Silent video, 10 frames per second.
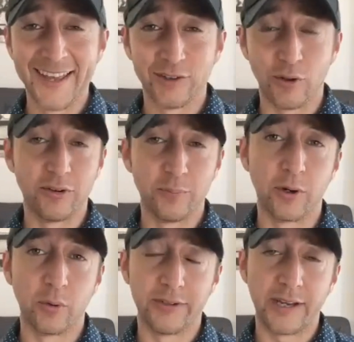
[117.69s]
So this
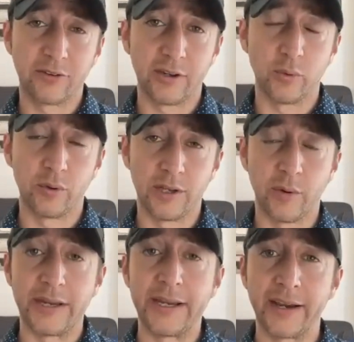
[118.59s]
book was actually a really
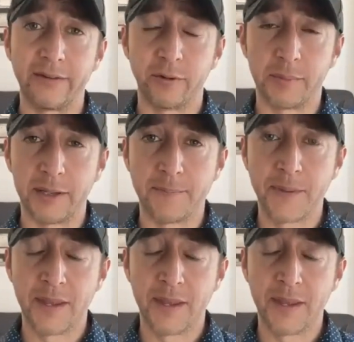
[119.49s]
great guide for me.